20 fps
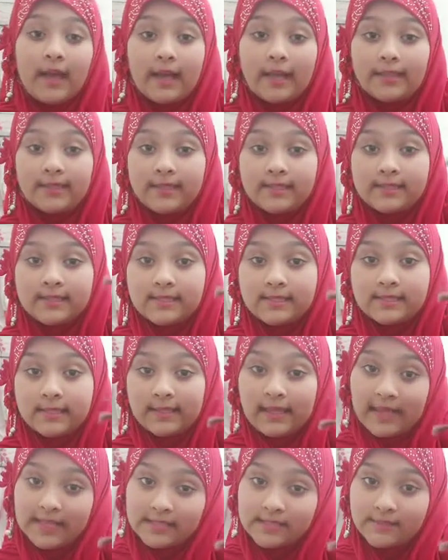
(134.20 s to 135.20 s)
And this is the
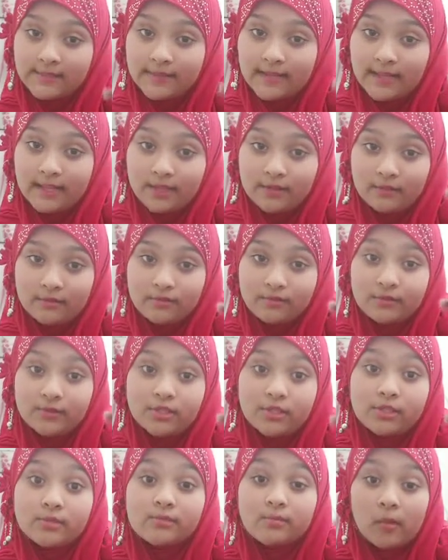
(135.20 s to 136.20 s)
last one I use,
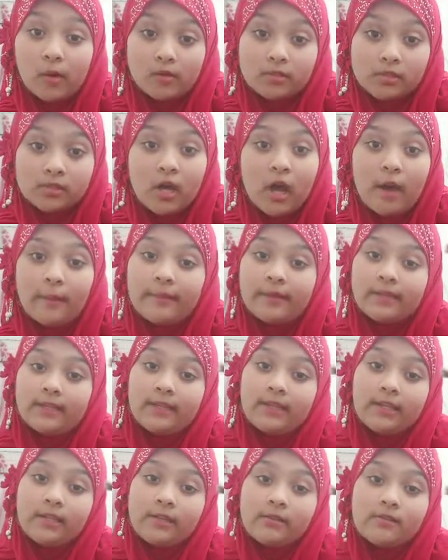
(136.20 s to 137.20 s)
which is most
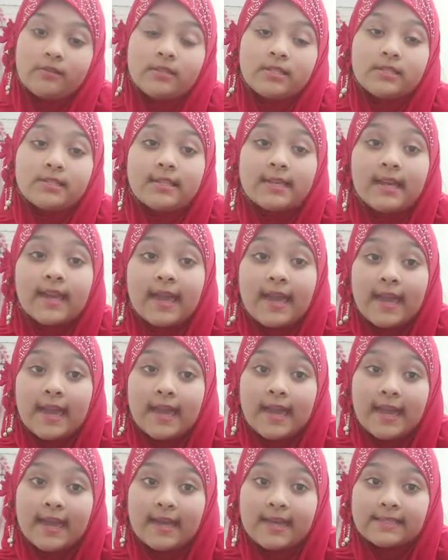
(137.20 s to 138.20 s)
commonly used.
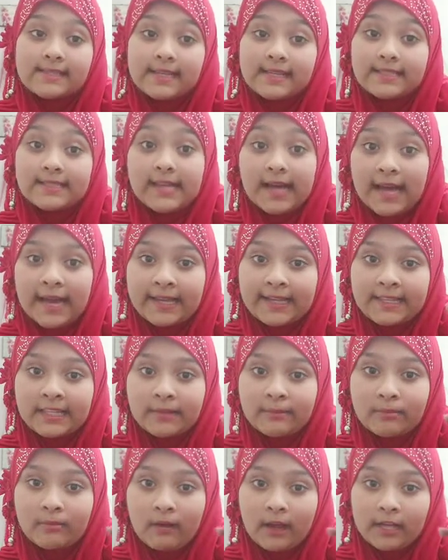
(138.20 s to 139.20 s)
It is a
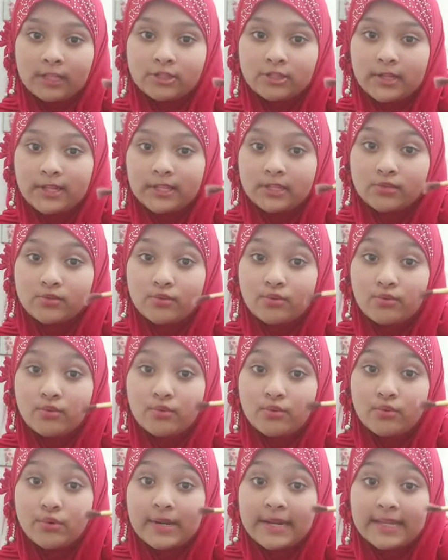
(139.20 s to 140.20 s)
tiny brush and it's
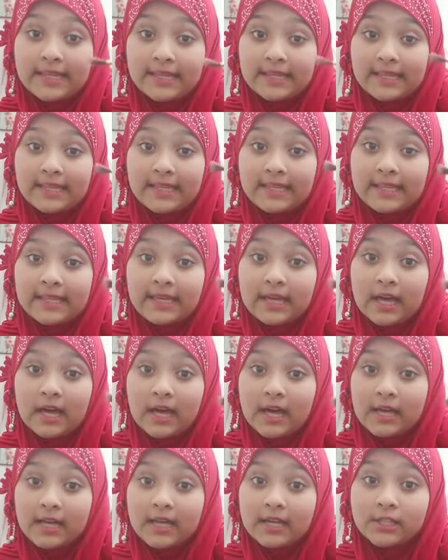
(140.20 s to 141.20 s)
really
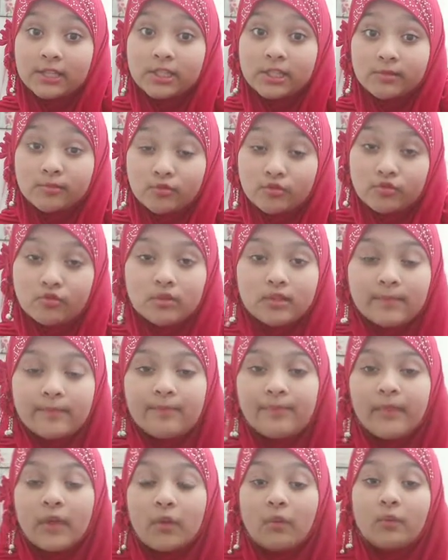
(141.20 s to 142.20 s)
smooth,
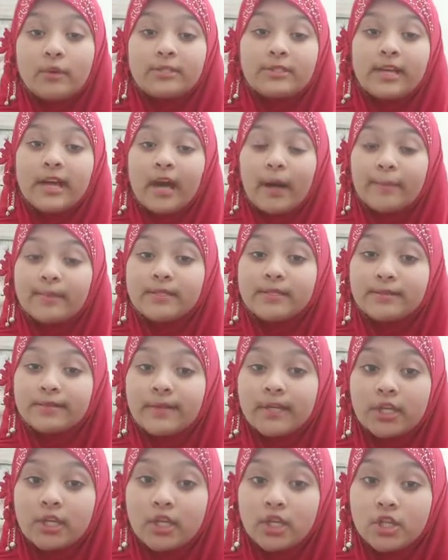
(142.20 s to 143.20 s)
which helps
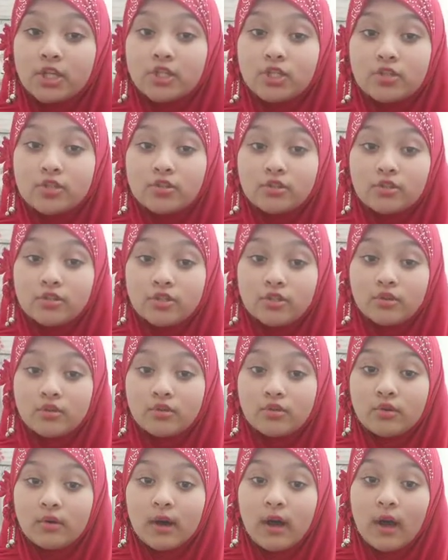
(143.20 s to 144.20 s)
me
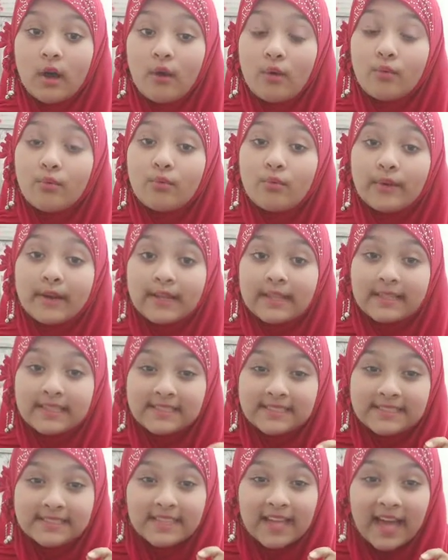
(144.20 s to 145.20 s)
do
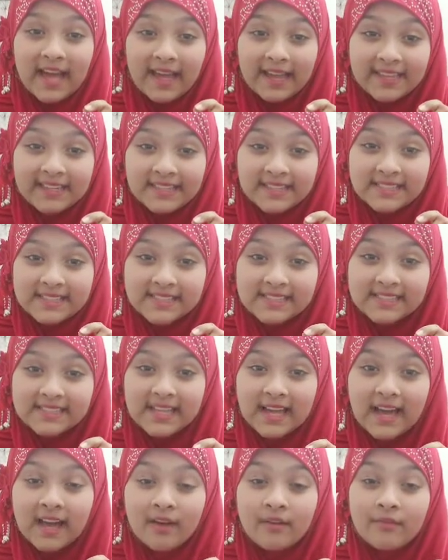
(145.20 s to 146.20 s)
really tiny
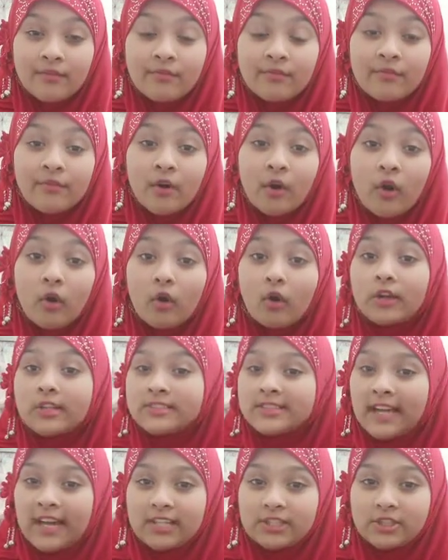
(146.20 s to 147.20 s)
stuff or
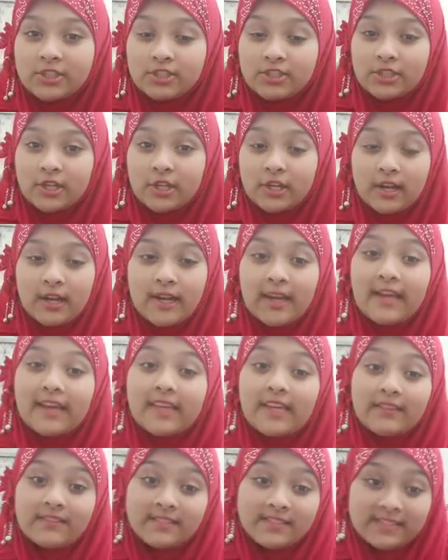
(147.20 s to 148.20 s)
texture. It
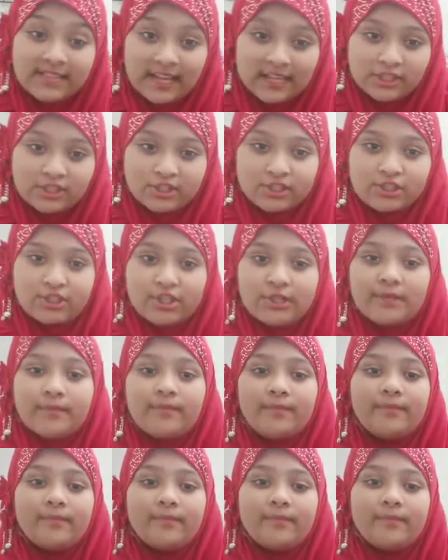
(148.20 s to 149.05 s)
gives texture.